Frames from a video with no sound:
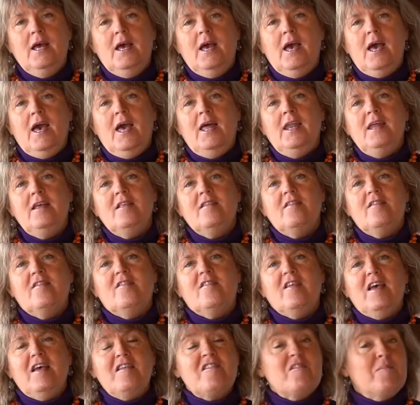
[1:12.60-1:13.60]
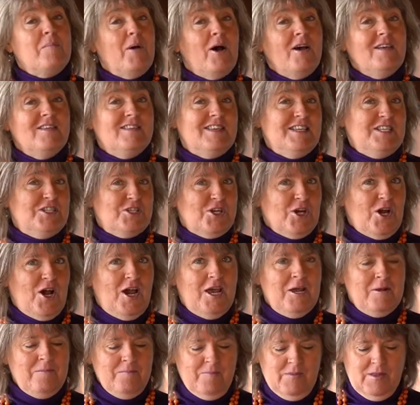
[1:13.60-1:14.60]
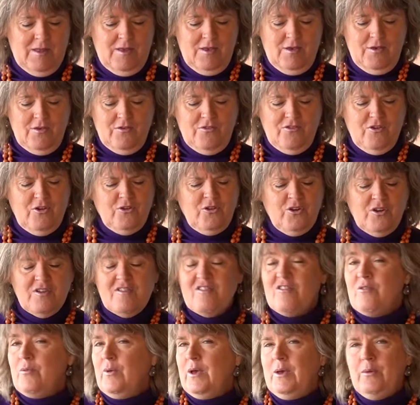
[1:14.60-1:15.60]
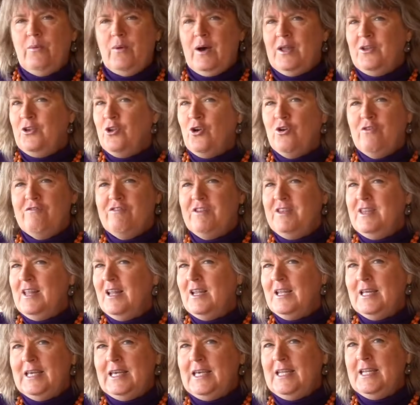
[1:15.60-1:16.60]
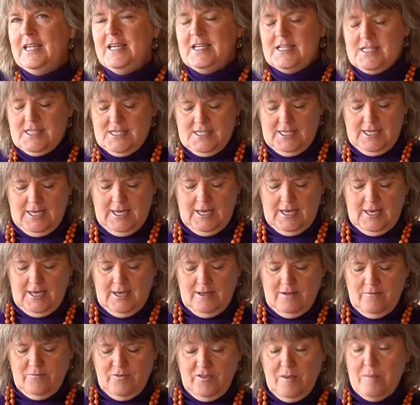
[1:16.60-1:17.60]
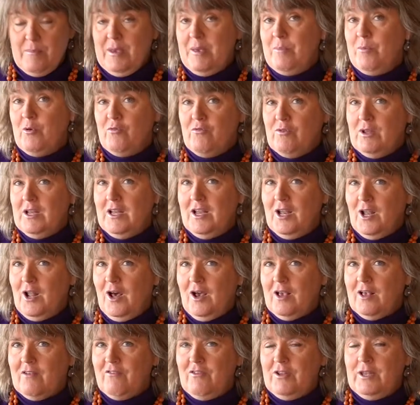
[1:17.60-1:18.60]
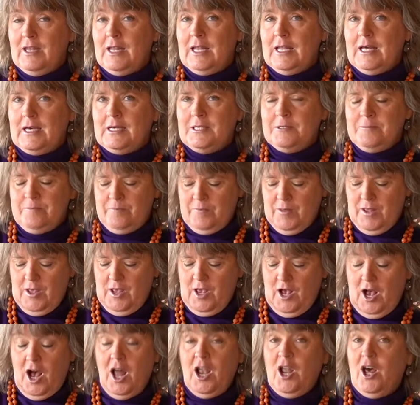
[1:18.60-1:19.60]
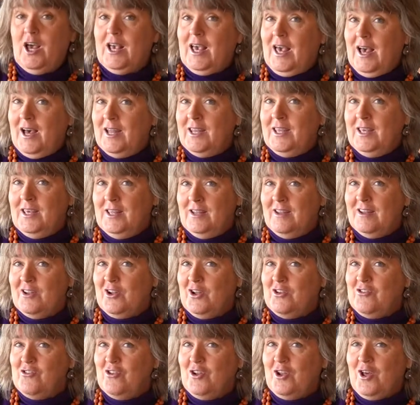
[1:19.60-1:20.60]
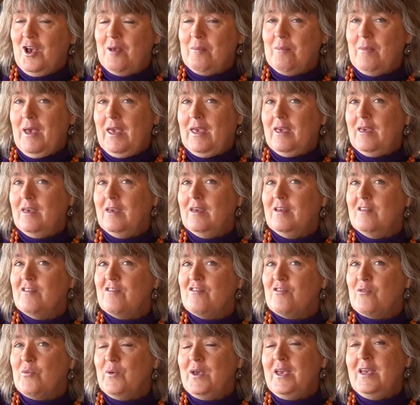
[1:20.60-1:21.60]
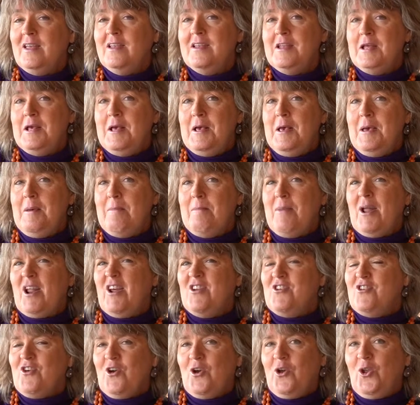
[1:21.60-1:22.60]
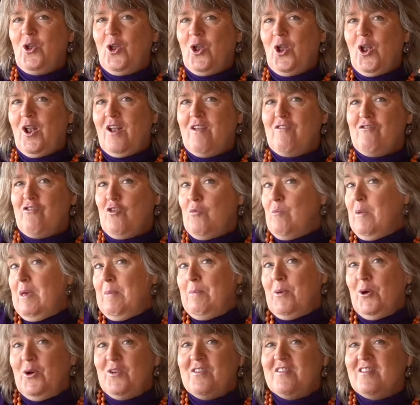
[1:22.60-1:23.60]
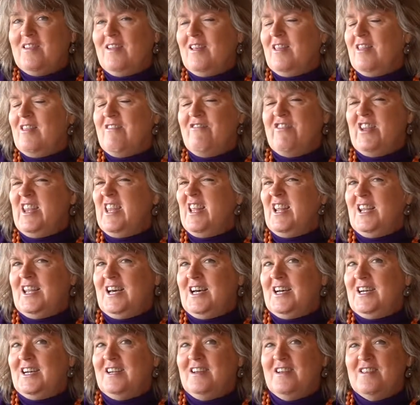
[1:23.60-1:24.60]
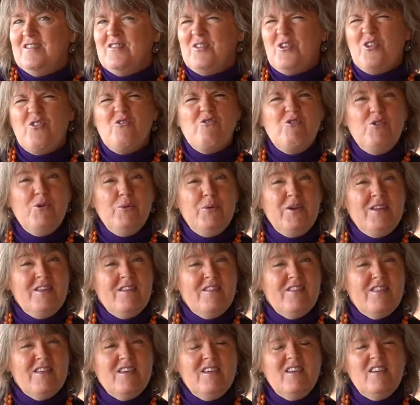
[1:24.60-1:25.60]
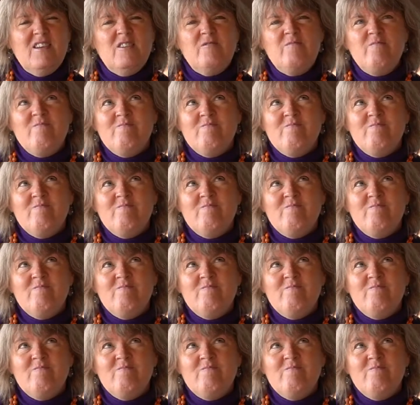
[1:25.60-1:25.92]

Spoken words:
it's a spicy chai. So not a sweet one, no vanilla in it. Some people really like vanilla. I like honey in it, I do like making it sweet, but I don't, for me personally, the vanilla sort of ruined the